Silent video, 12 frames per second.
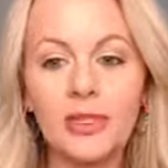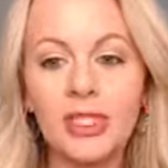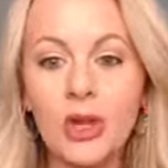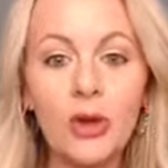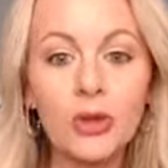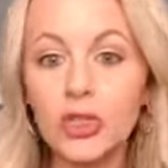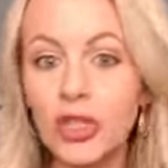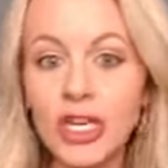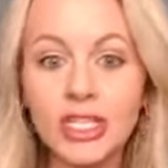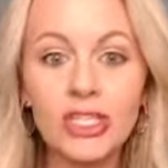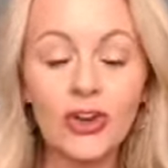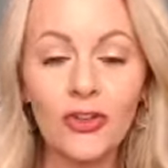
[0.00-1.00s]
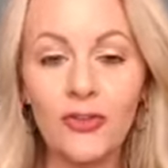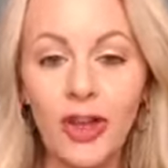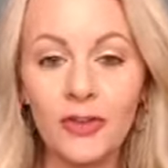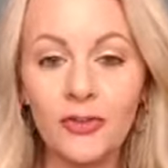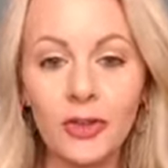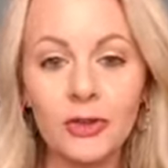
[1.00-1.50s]
So treats are
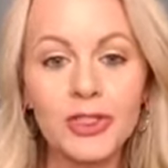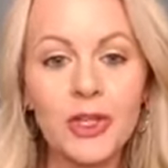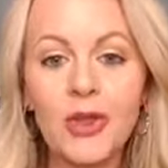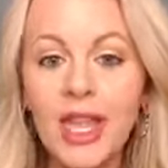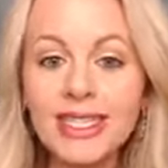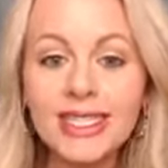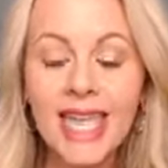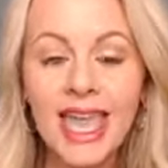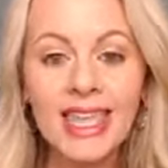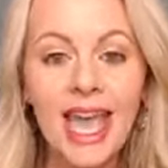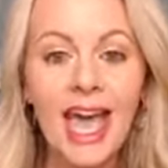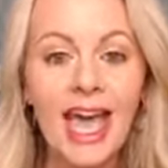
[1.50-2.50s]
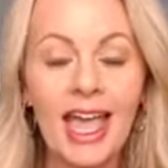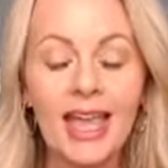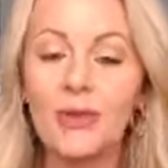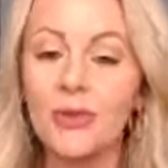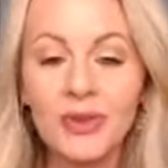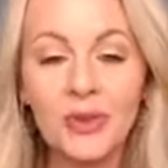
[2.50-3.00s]
fun food. So let's say that
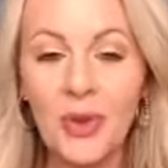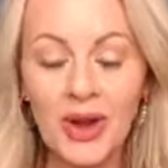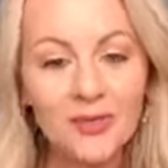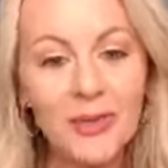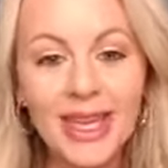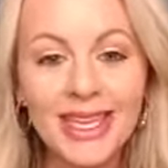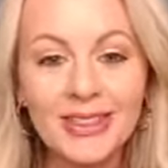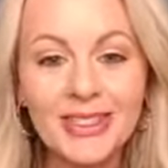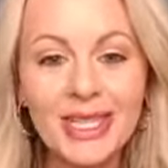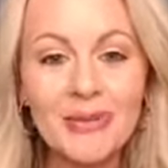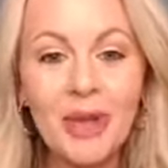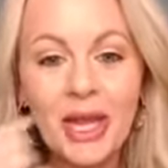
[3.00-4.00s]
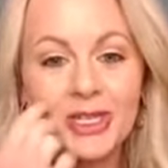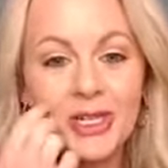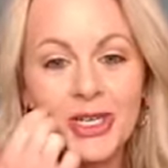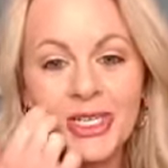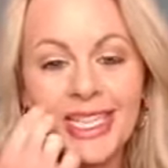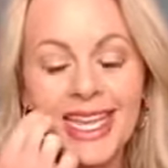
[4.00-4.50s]
one of my guilty
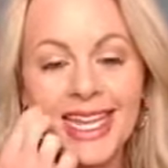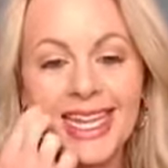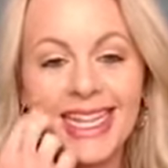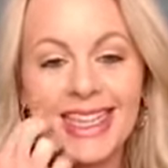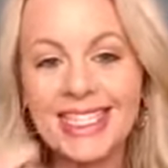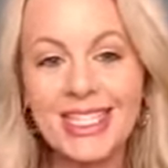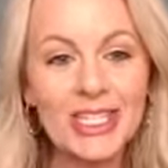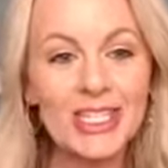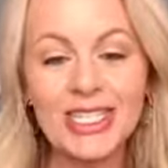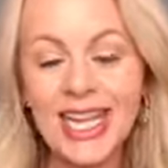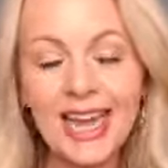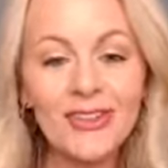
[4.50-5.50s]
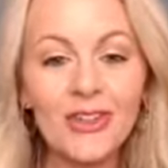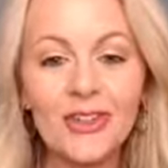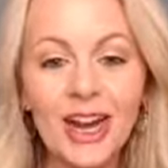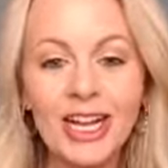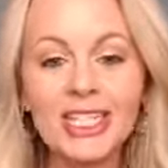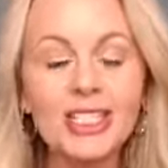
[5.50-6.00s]
pleasures, and this is just kind of a
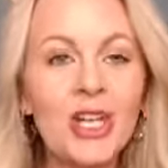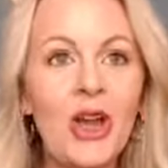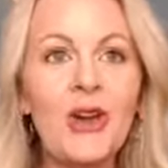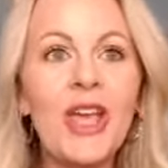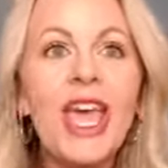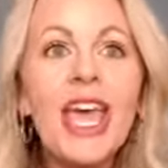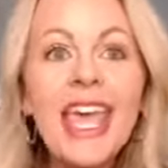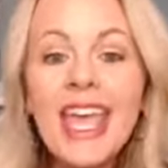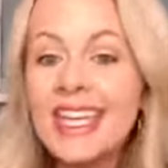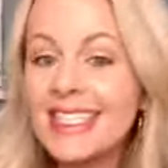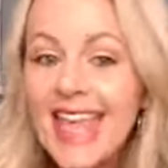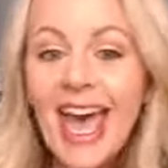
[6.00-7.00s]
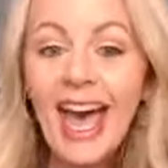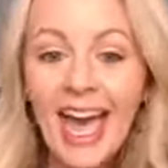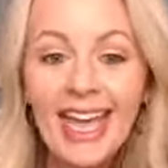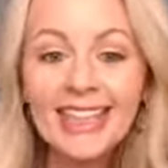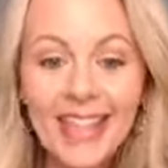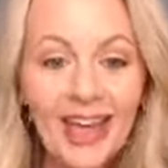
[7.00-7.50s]
running joke, is that
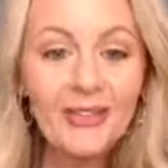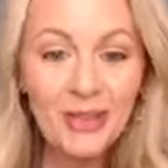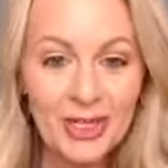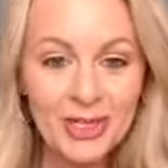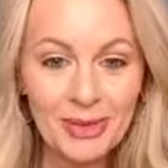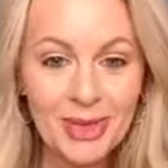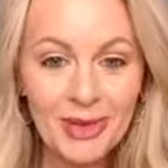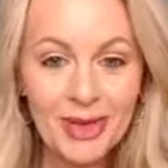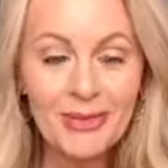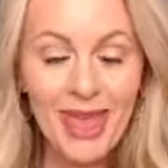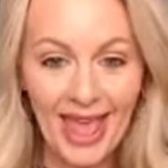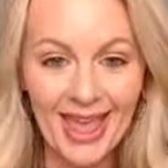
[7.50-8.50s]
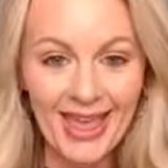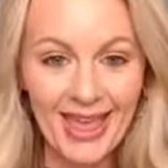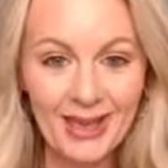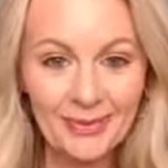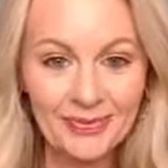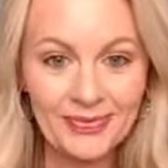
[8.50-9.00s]
I love Krispy
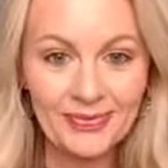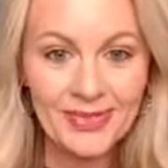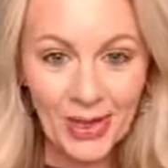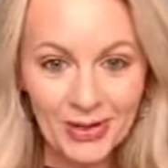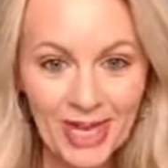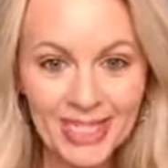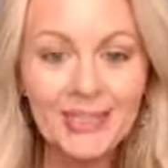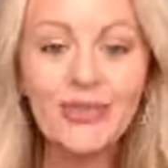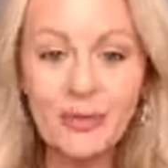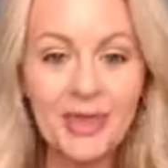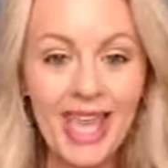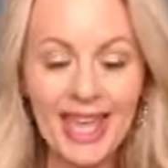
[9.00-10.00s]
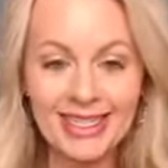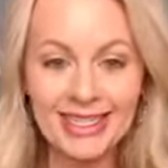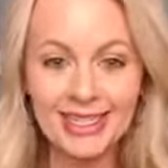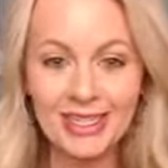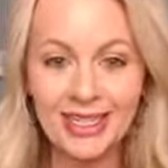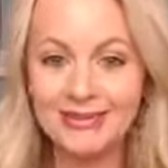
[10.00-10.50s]
Kreme donuts from the gas
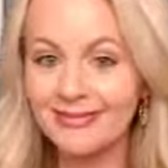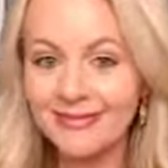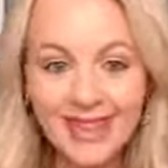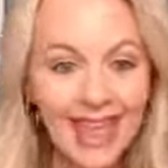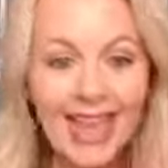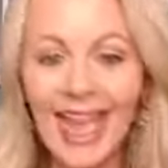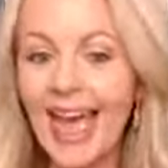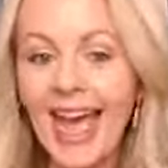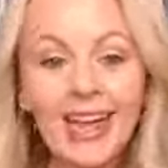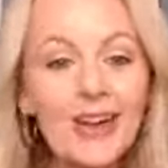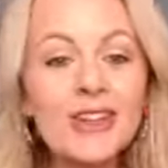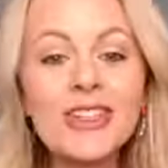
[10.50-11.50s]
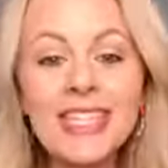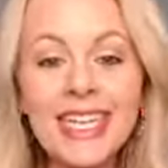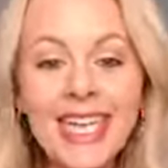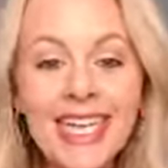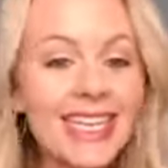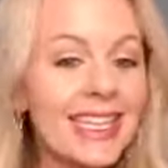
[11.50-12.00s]
station. Like, I don't
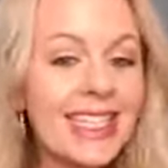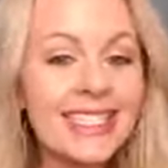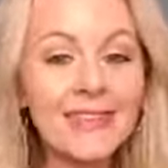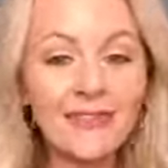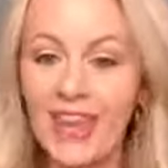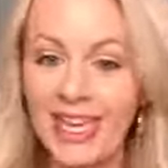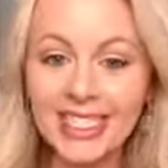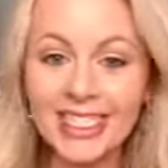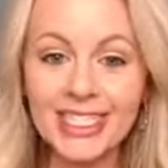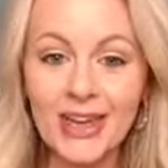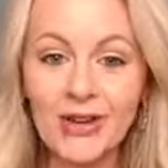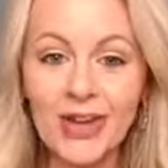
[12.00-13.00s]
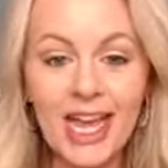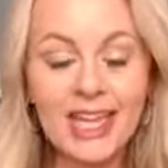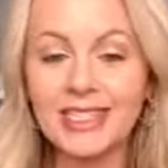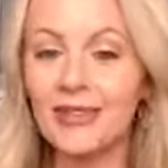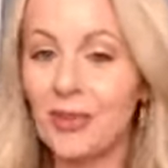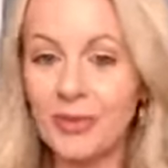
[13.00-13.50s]
need these fancy
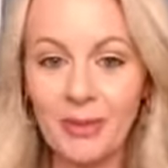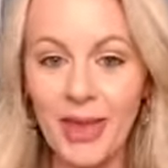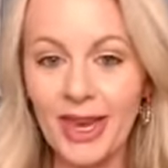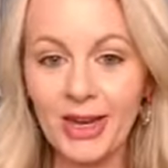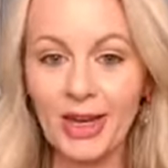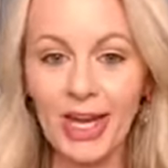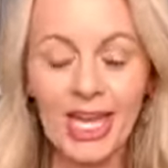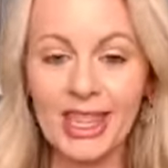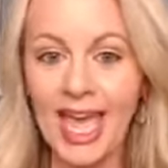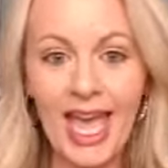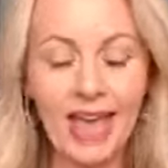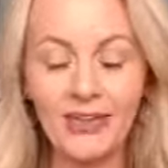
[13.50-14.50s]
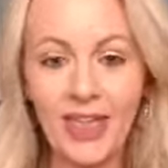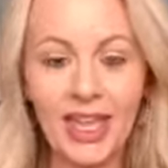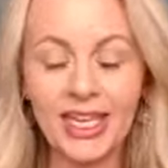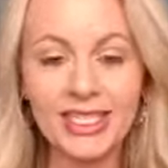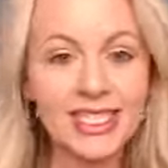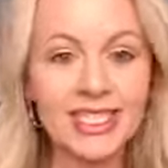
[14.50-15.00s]
donuts from the bakery that have like
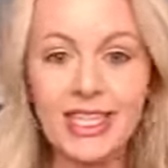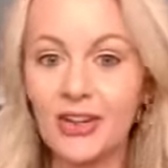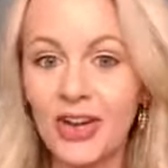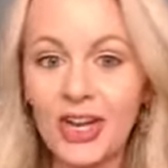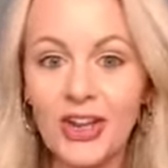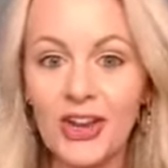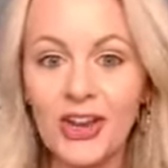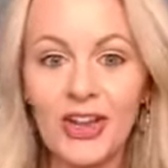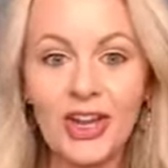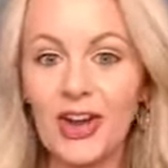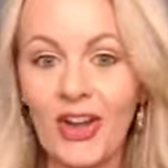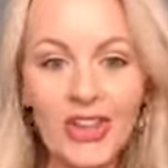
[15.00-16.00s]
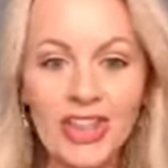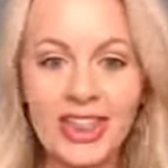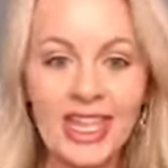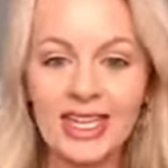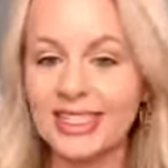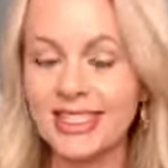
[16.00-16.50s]
cereal and all the
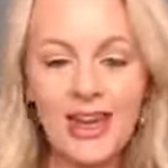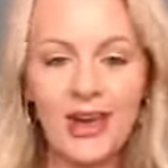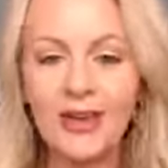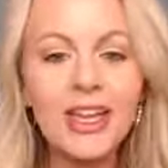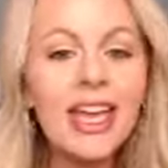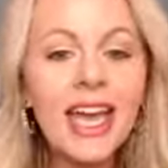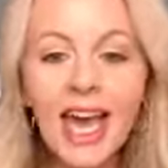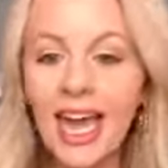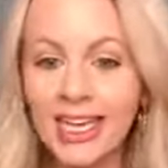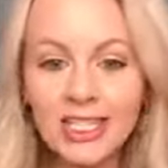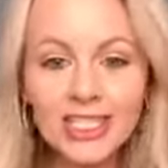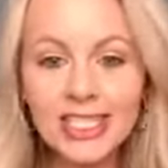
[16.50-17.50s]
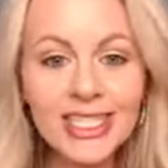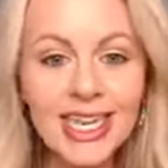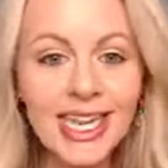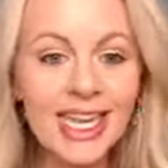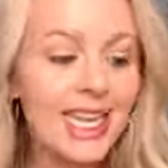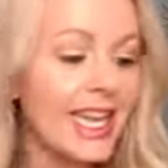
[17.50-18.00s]
things. No, I just
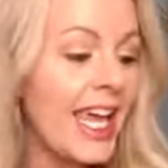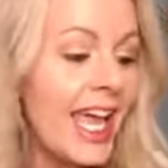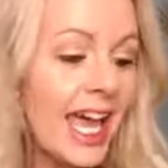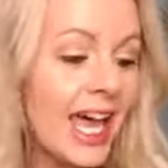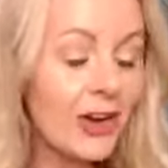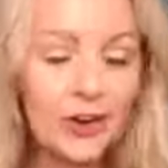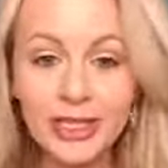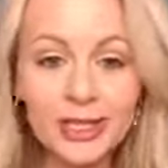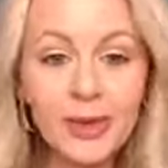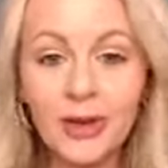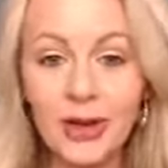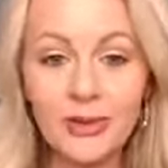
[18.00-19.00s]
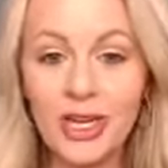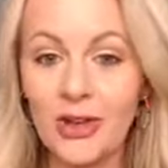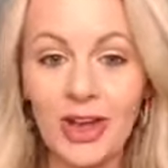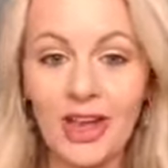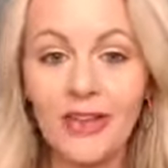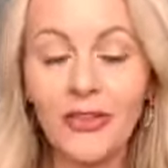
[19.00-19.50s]
need a Krispy Kreme
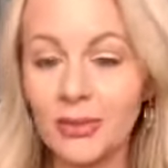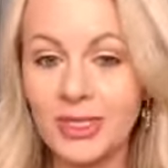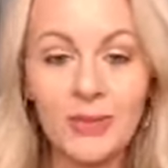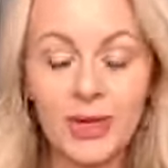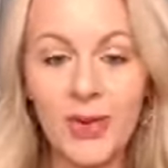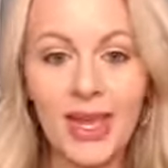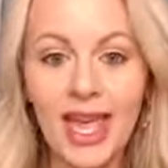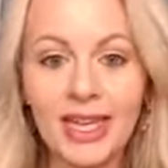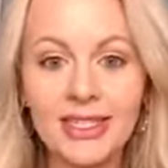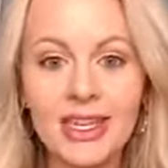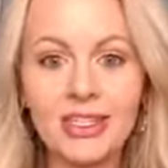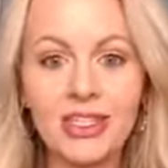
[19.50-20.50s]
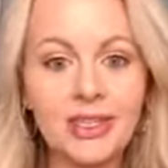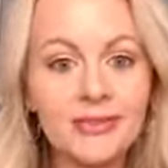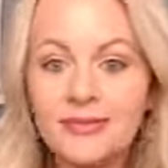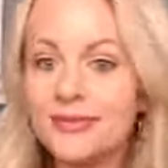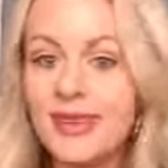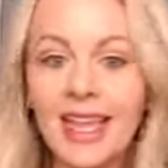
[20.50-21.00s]
donut from Speedway gas station.
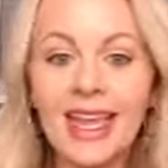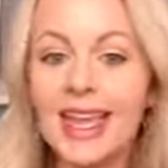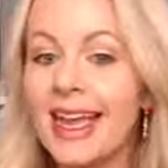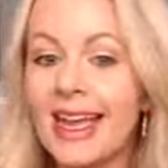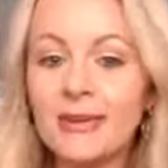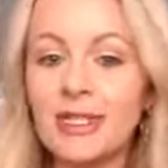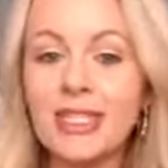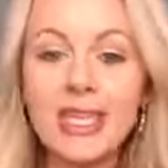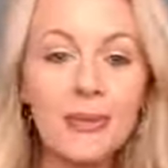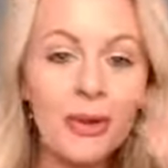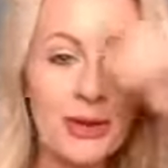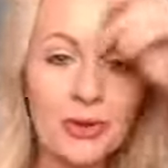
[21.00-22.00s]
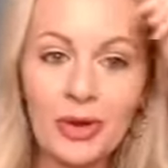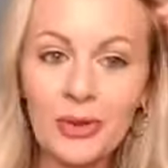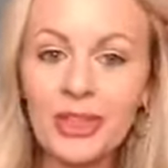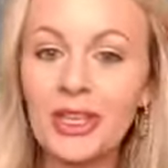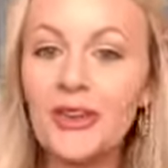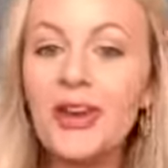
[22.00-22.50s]
Like, I'm just keeping it real
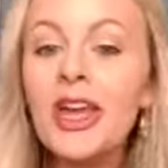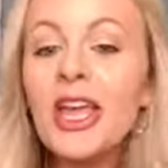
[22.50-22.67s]
with you.